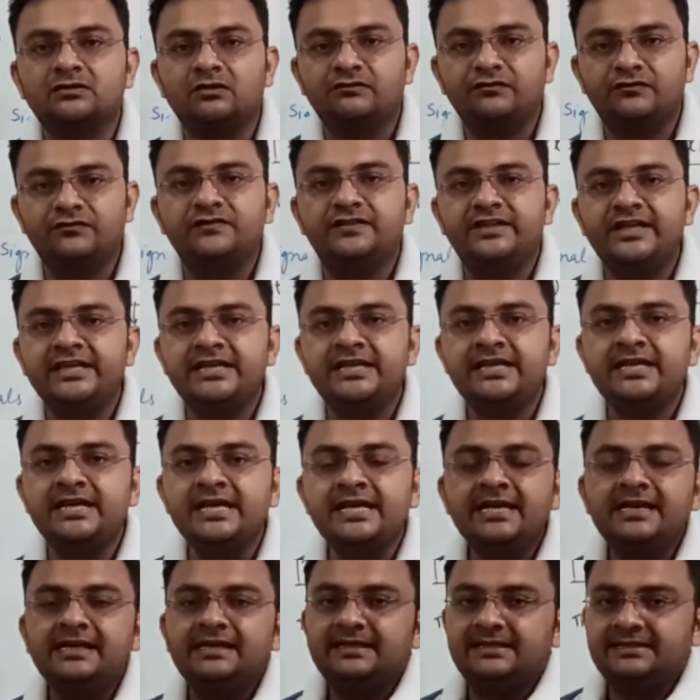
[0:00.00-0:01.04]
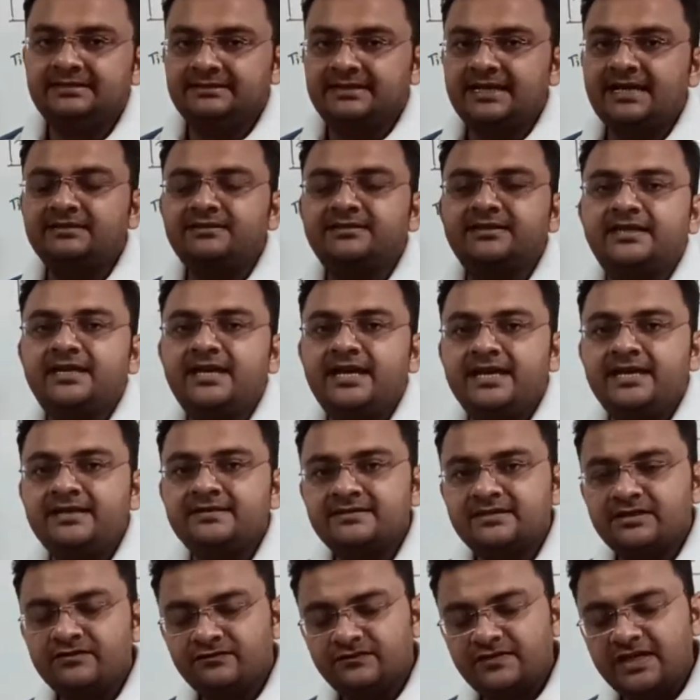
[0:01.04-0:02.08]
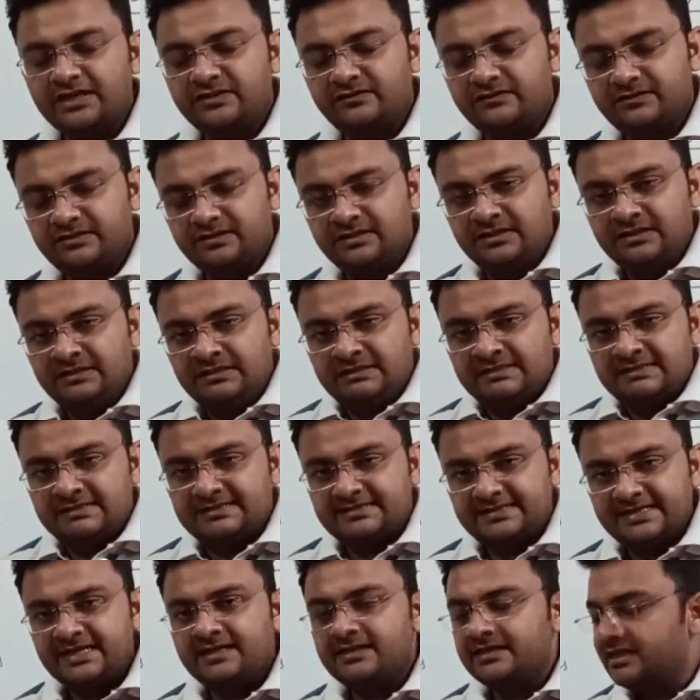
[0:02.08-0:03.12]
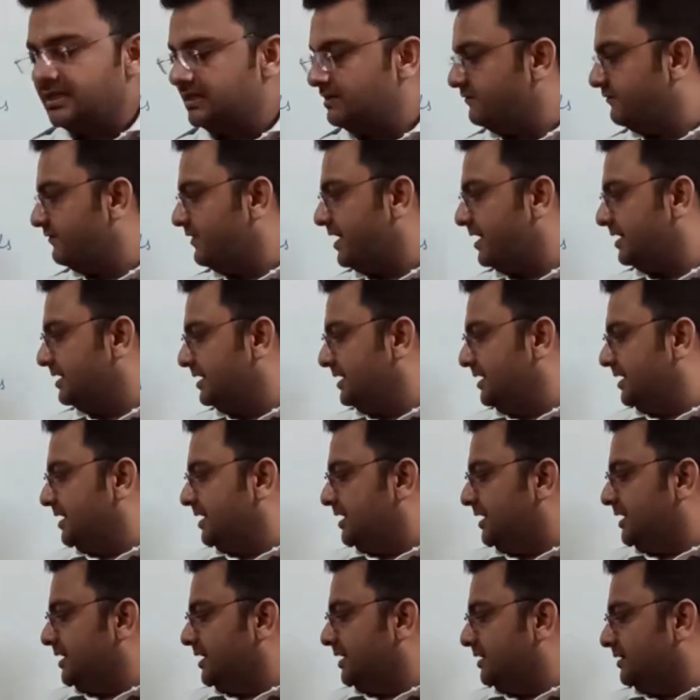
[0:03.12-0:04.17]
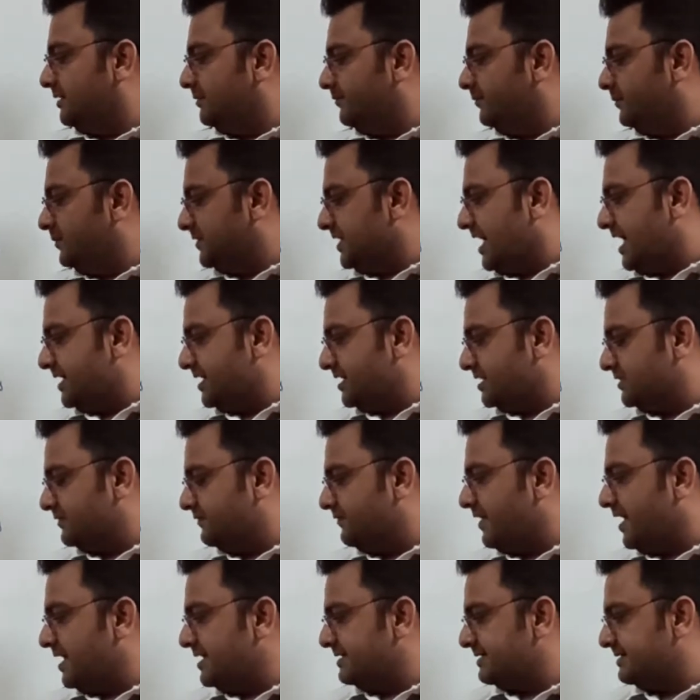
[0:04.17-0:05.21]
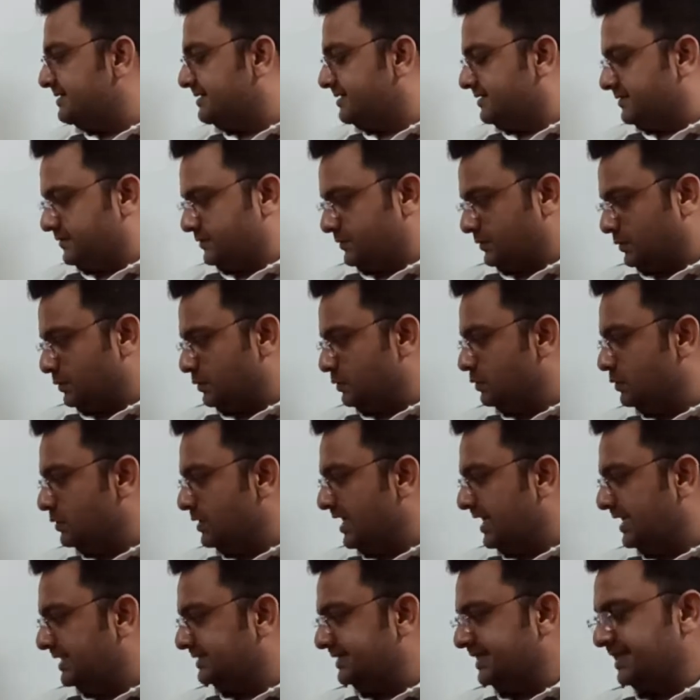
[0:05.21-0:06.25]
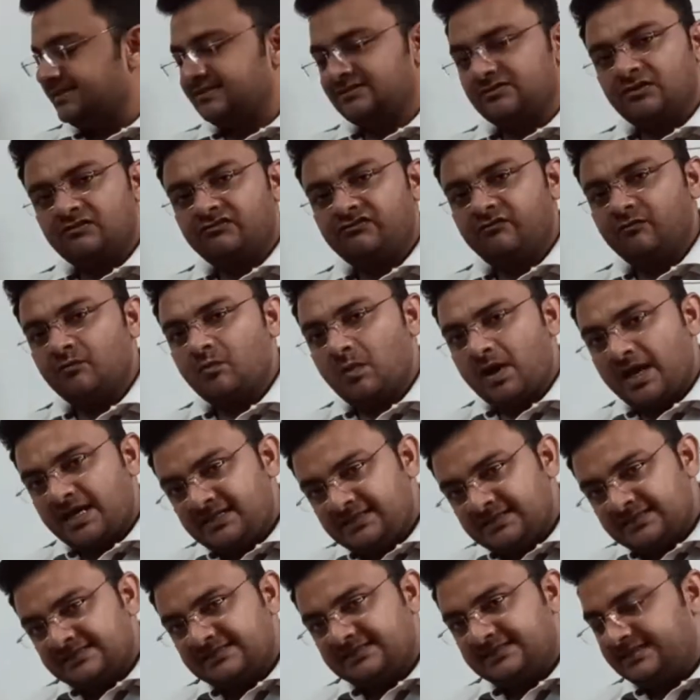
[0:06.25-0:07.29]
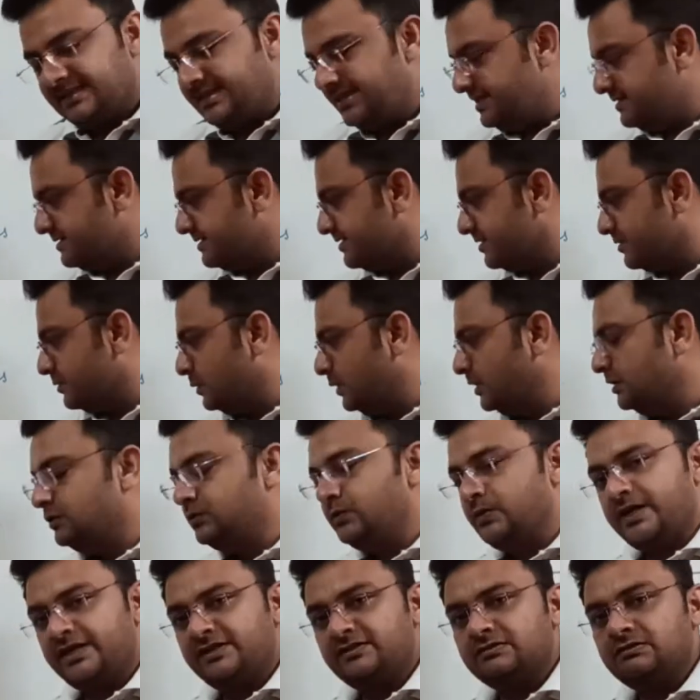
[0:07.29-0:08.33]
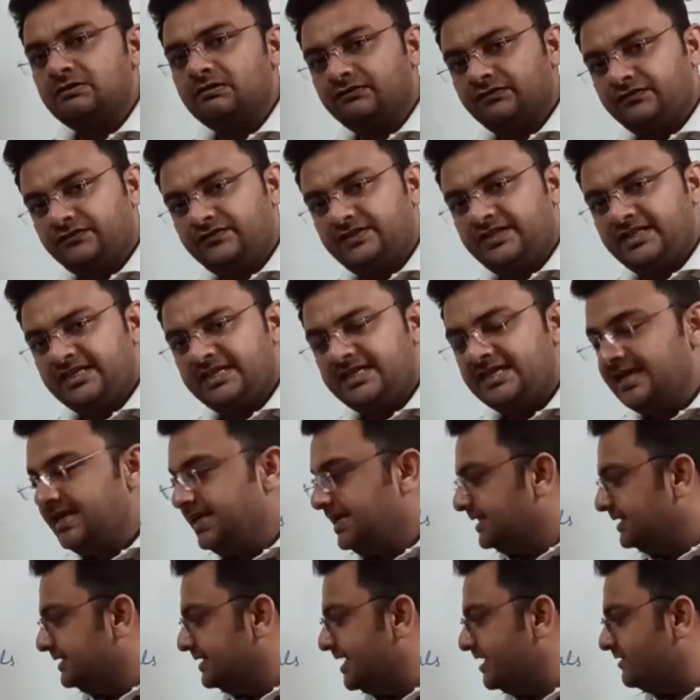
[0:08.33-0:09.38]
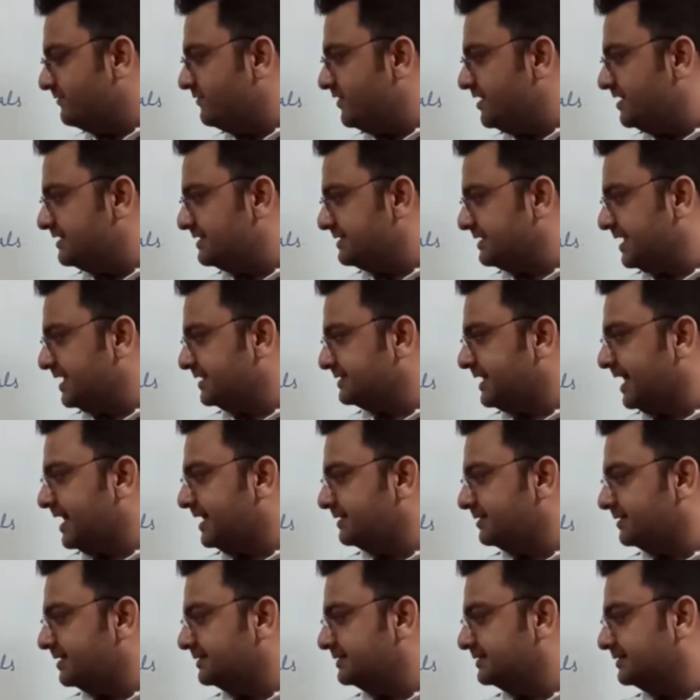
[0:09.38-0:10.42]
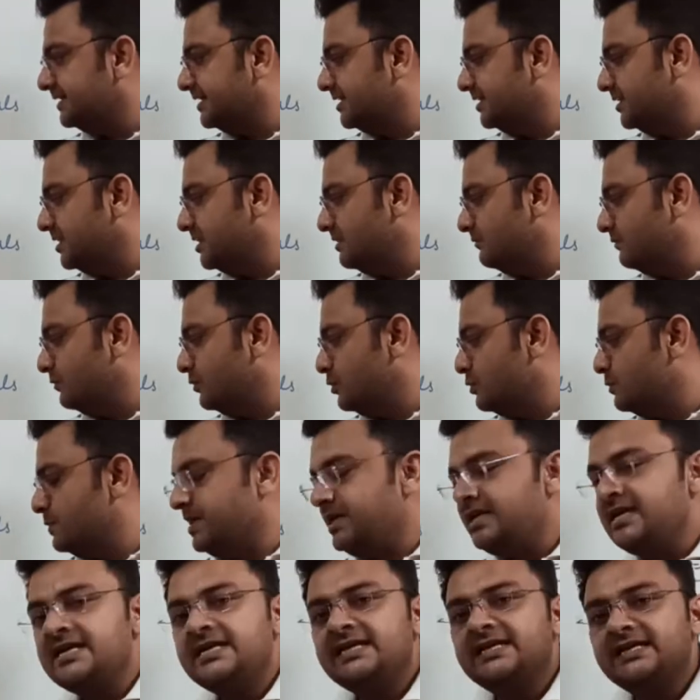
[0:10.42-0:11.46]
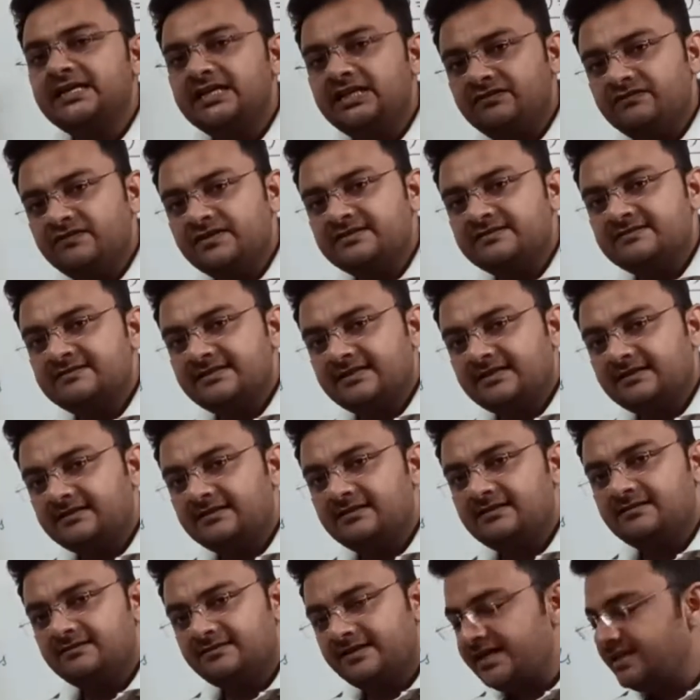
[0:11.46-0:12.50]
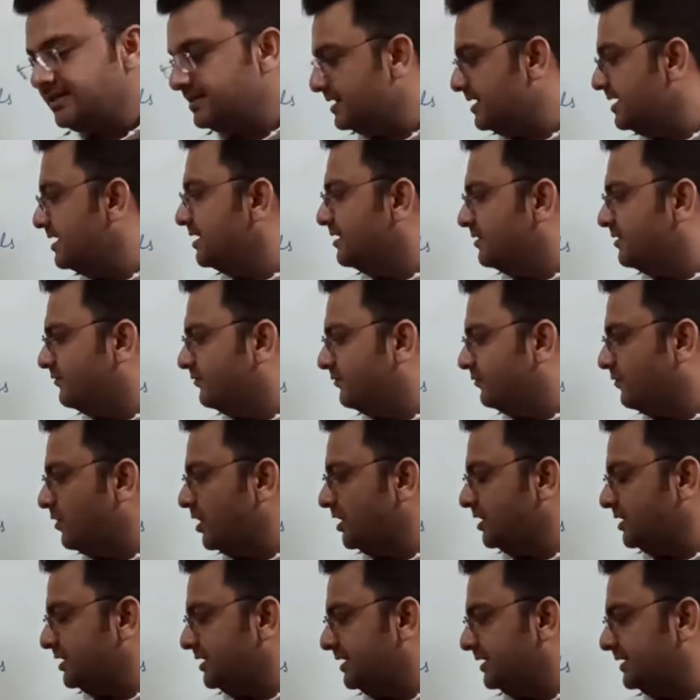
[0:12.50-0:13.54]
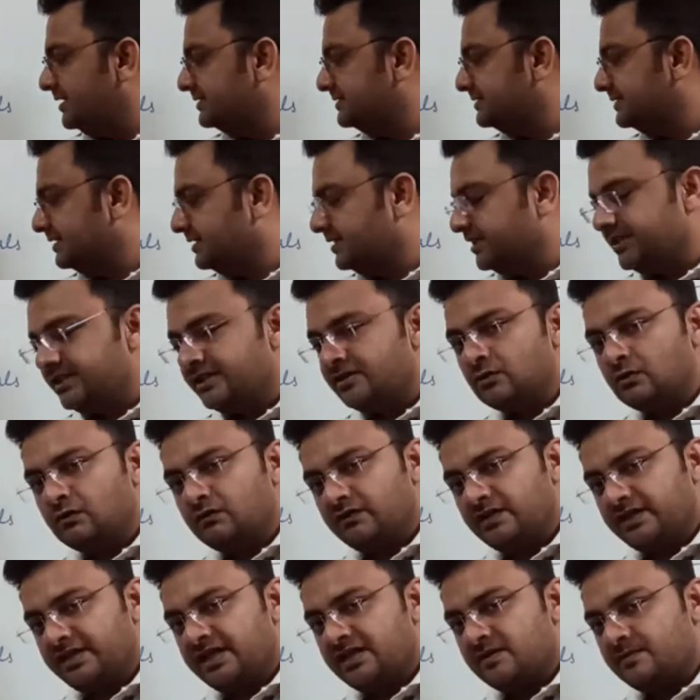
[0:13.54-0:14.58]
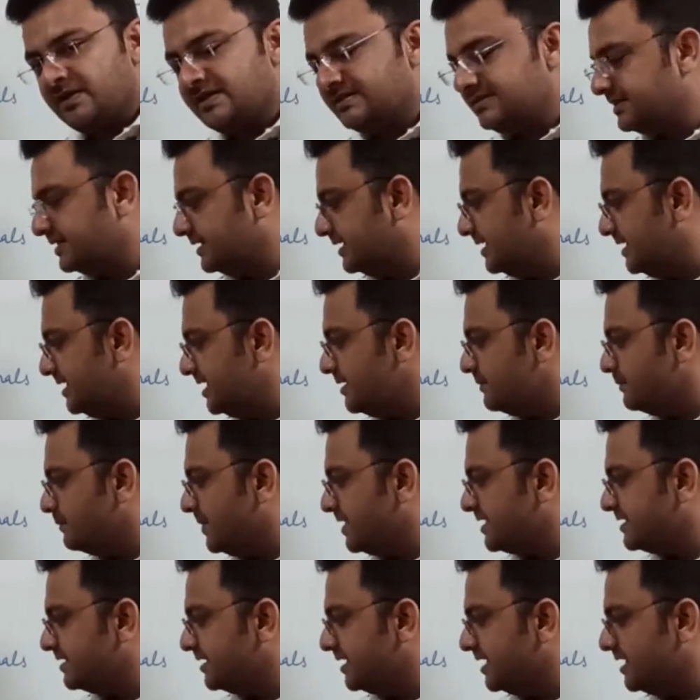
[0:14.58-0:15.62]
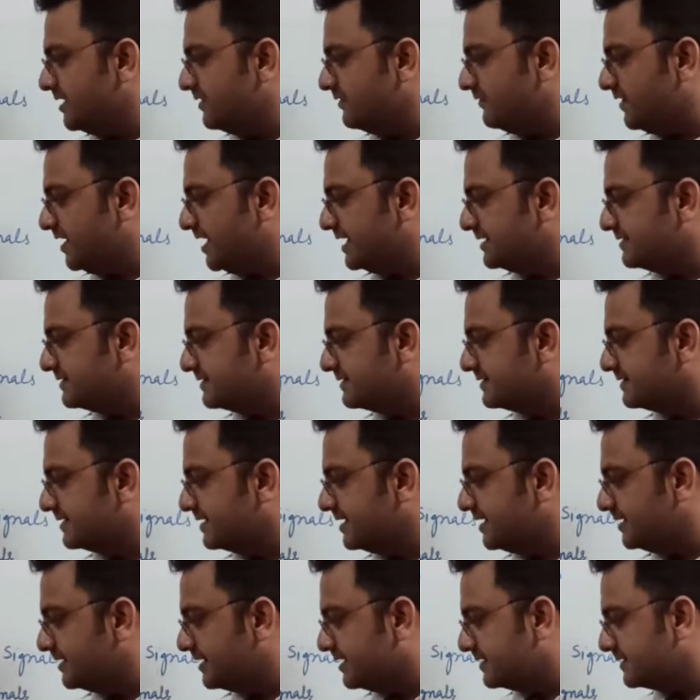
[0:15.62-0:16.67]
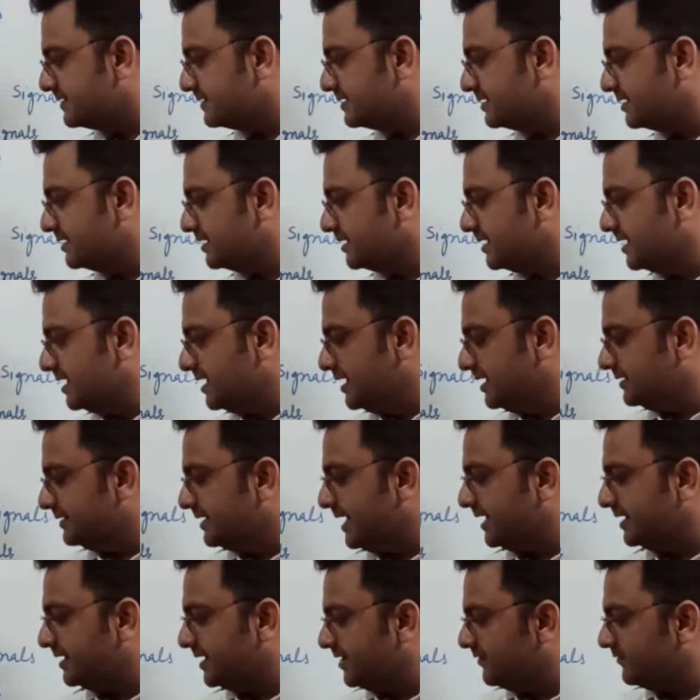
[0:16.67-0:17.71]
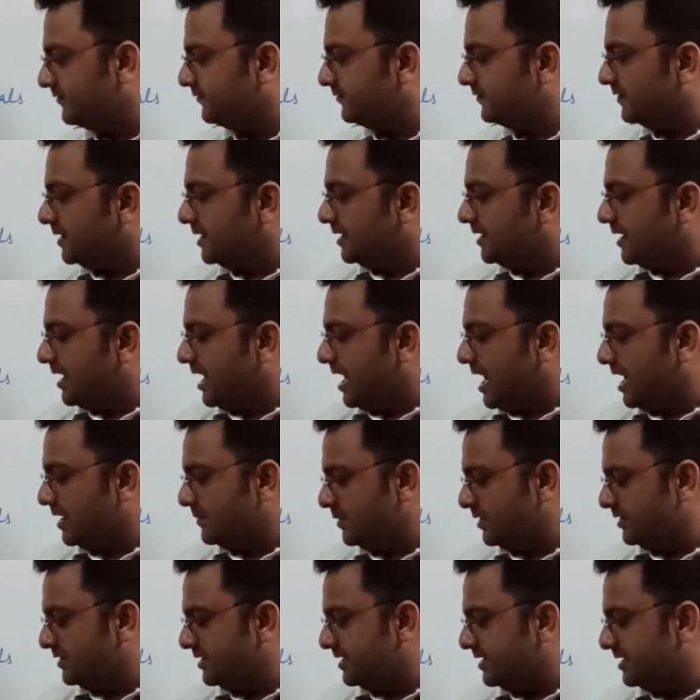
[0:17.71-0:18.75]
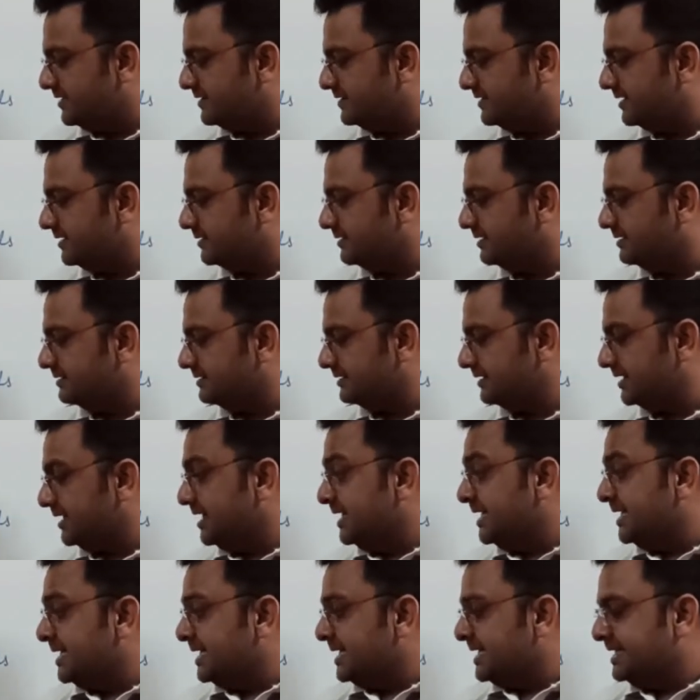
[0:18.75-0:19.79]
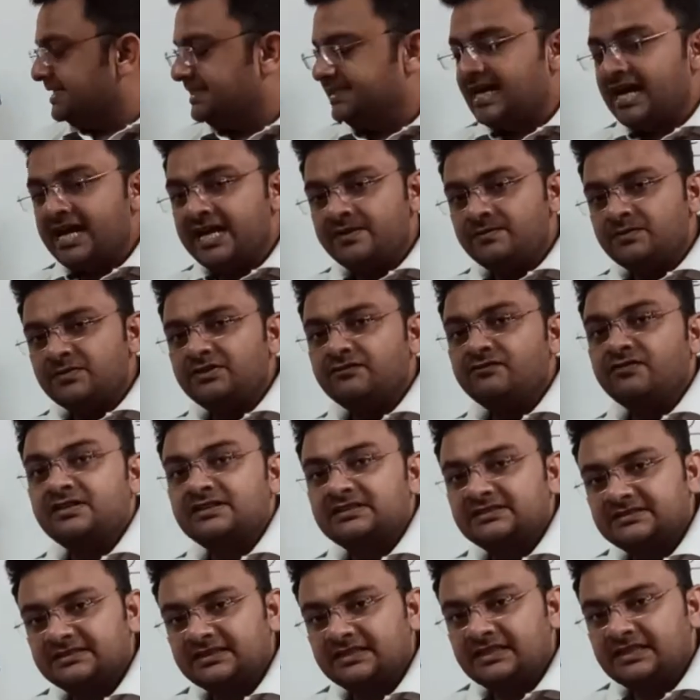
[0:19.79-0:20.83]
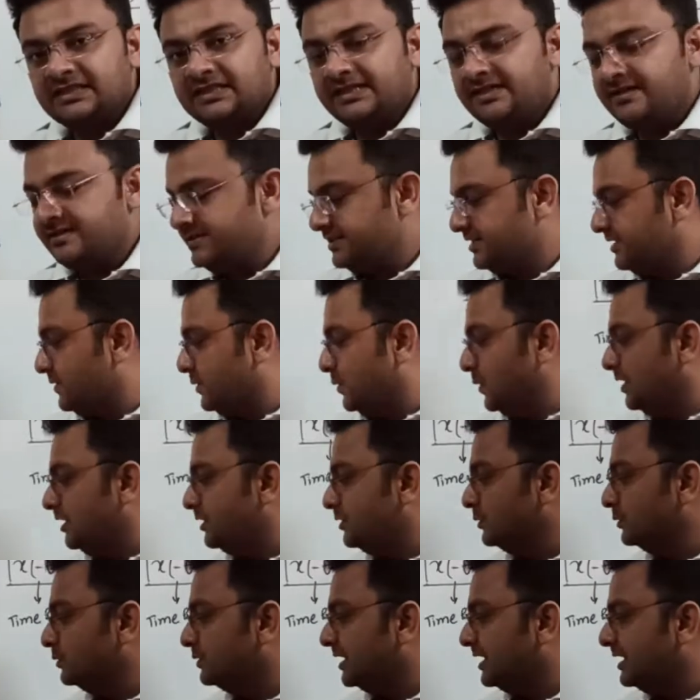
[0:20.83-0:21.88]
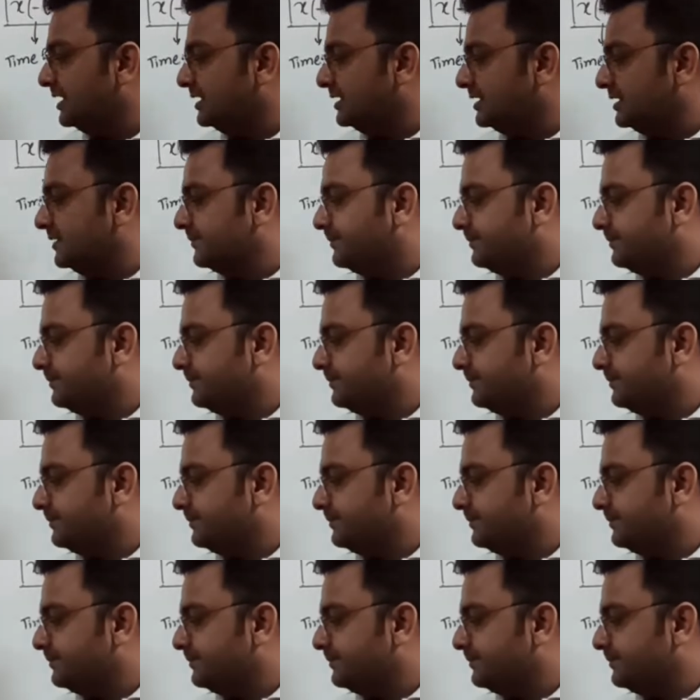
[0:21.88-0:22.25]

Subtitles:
of t, in that case, if that signal satisfies this rule as x of minus t is equal to x of t, then we say that the signal would be even signal, right? What it is written over here, basically we can see this, that if arbitrary signals time reversal is equal to the